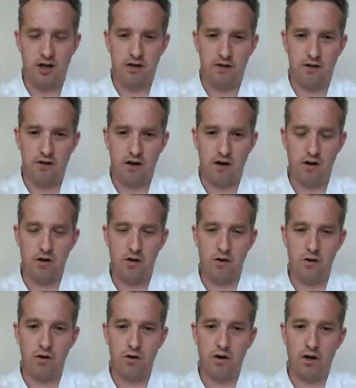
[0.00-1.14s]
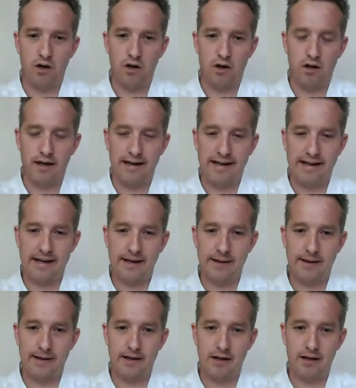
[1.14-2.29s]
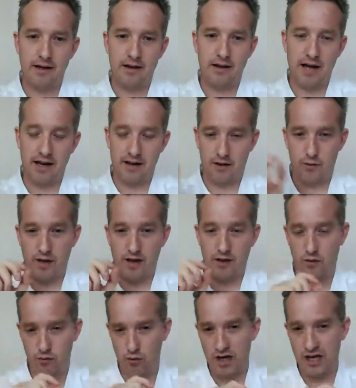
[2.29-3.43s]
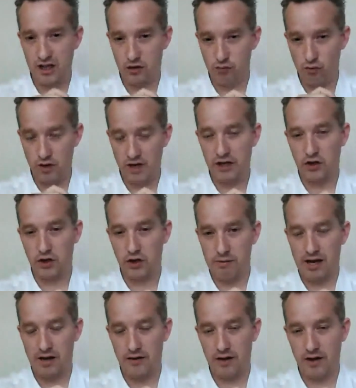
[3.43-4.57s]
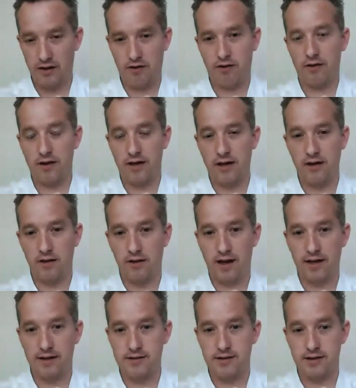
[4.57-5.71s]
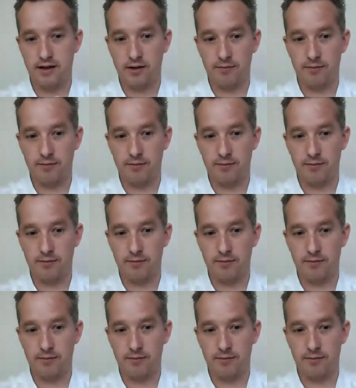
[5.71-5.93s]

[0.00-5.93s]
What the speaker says: So That's what's really good about this, is that